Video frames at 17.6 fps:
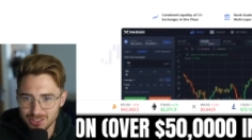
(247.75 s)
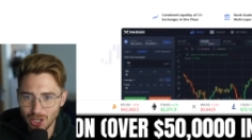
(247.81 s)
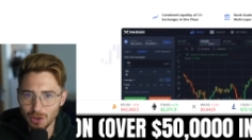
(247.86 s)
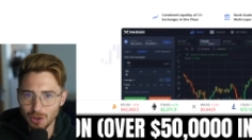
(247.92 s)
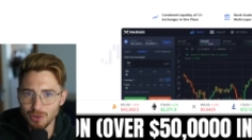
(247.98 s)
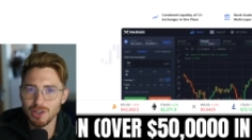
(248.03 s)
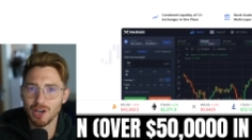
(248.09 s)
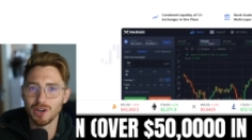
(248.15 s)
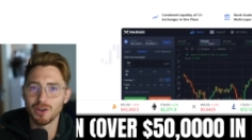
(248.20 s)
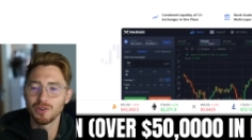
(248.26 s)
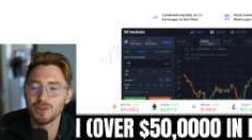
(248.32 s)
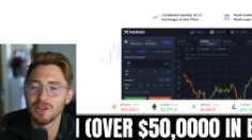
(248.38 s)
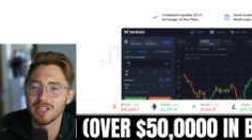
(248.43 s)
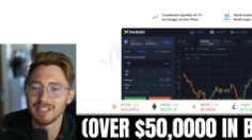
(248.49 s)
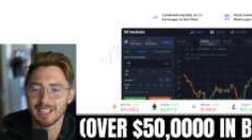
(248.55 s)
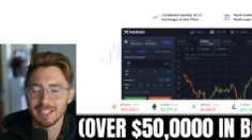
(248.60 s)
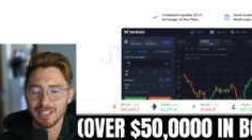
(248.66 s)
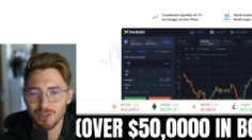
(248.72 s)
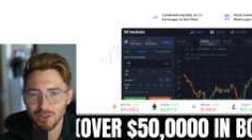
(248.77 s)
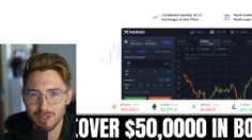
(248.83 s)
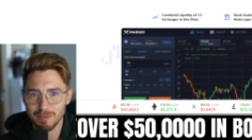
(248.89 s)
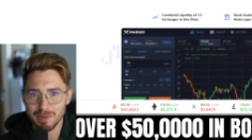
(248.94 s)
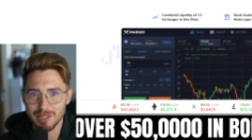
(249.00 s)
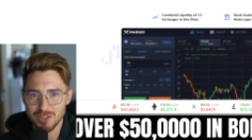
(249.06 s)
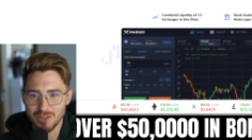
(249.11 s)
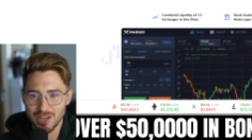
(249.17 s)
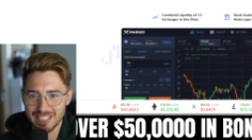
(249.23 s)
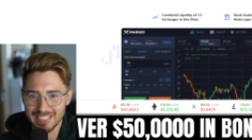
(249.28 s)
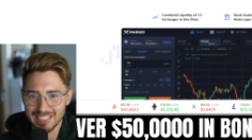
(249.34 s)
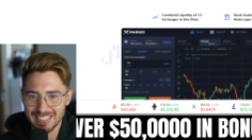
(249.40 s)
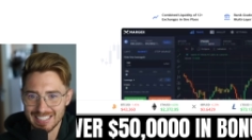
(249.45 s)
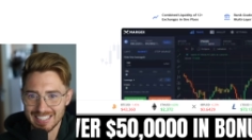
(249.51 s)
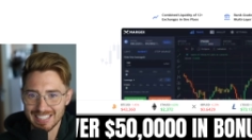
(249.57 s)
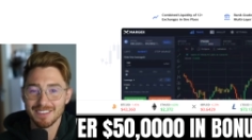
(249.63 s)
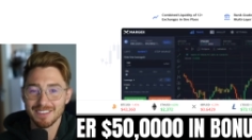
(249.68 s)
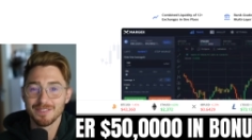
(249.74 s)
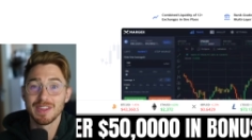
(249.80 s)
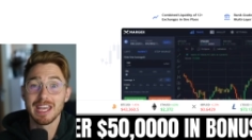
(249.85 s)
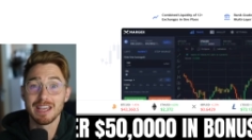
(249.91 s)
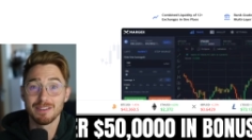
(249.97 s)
don't know that you're going to be trading here